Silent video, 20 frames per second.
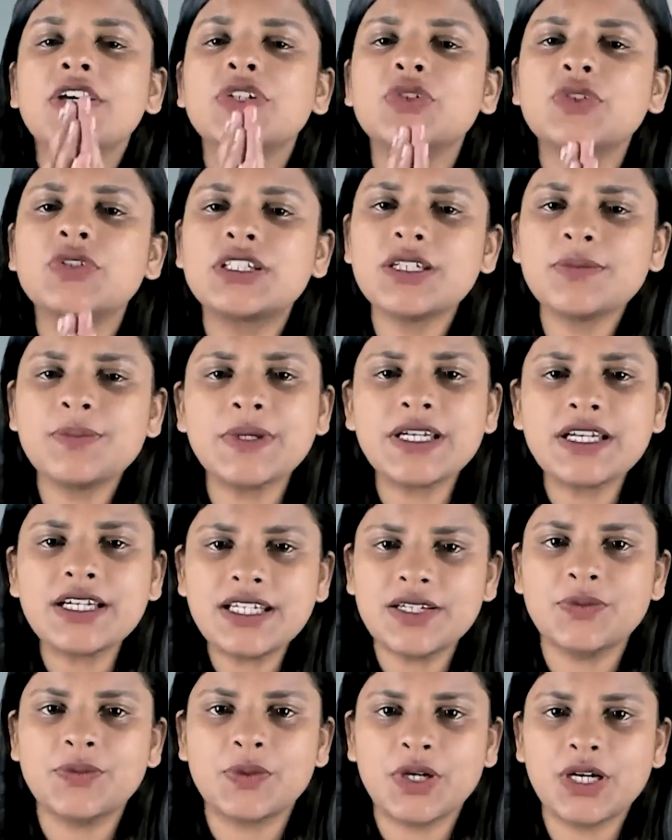you
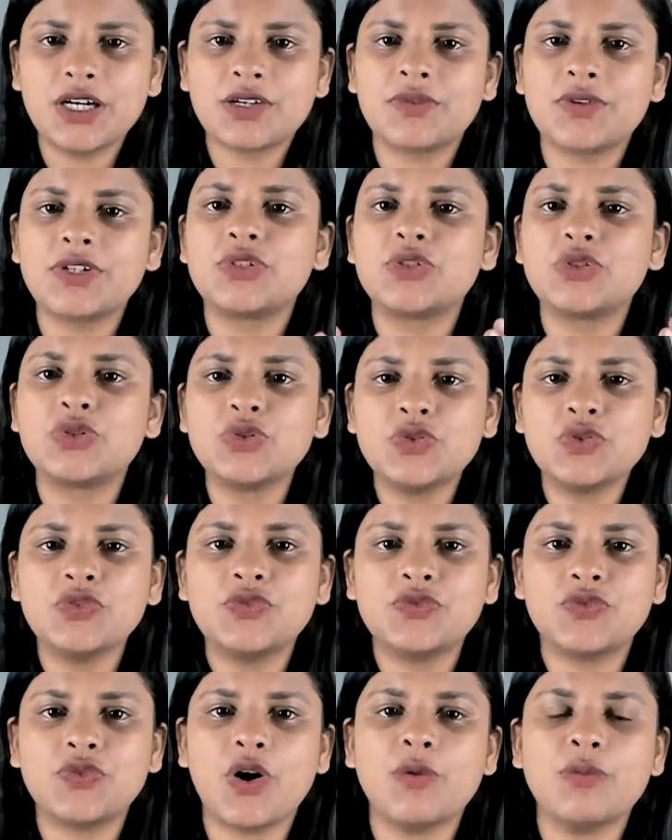typically work with
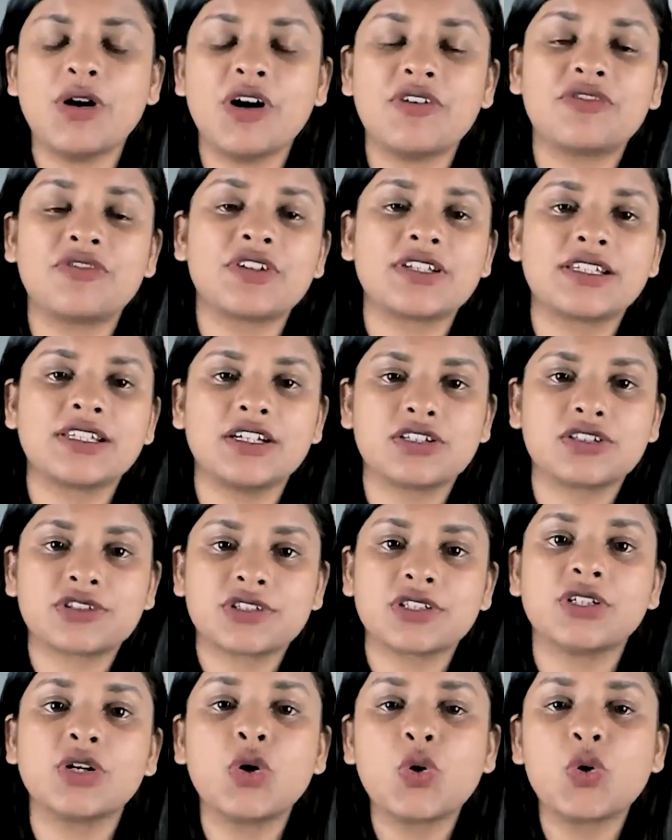two forms of research
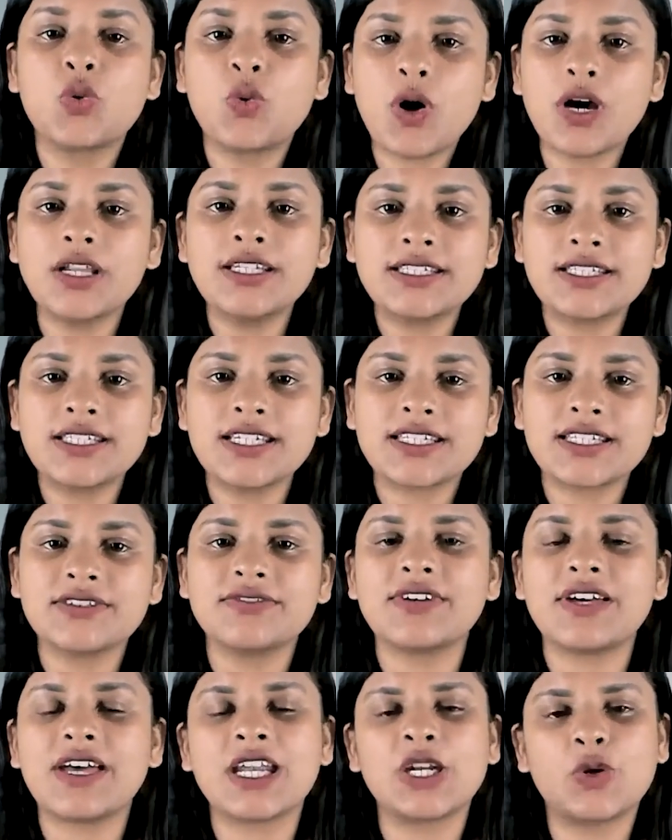
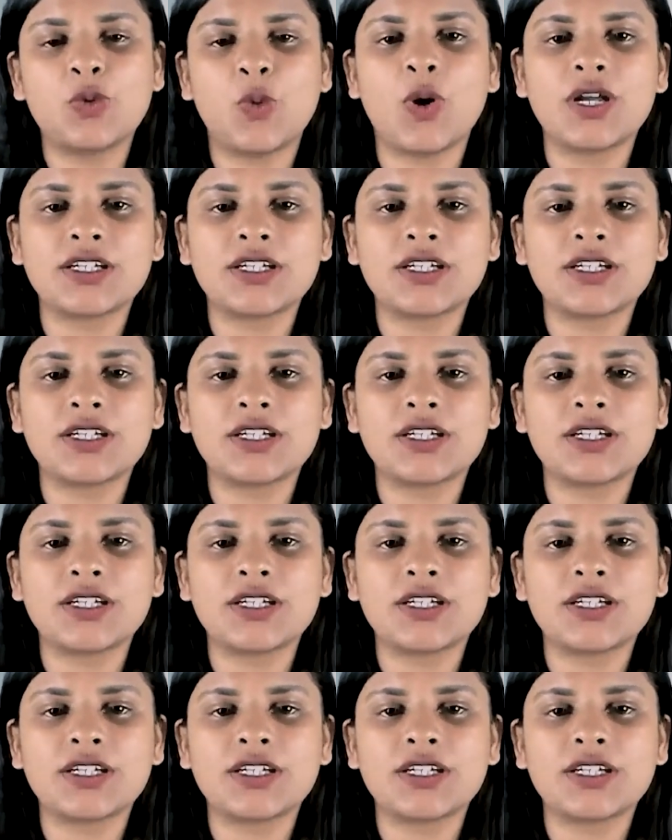qualitative and